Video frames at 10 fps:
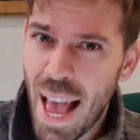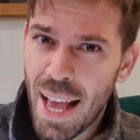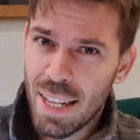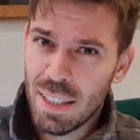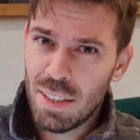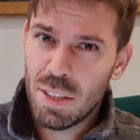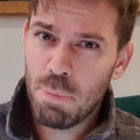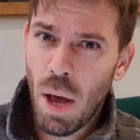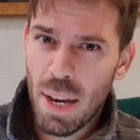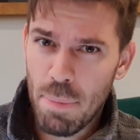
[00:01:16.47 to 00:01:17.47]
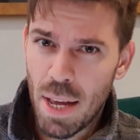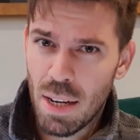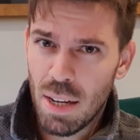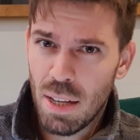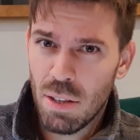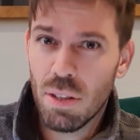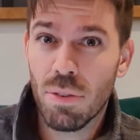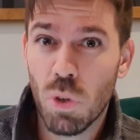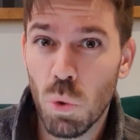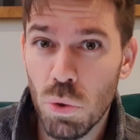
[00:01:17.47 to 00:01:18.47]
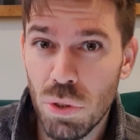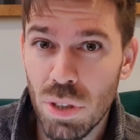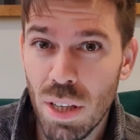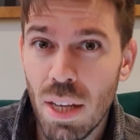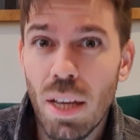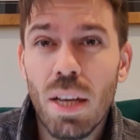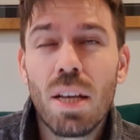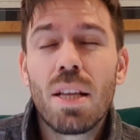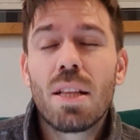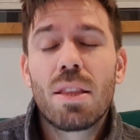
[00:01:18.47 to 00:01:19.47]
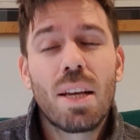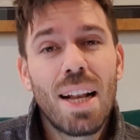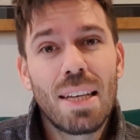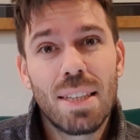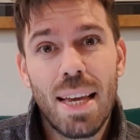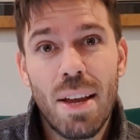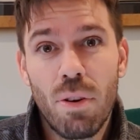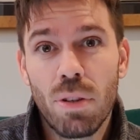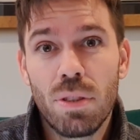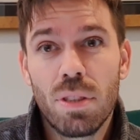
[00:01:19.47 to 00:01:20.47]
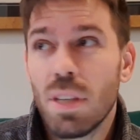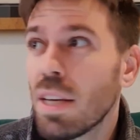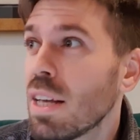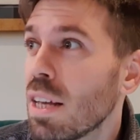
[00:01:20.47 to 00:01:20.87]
and Spider-Man, of course. The classic heroes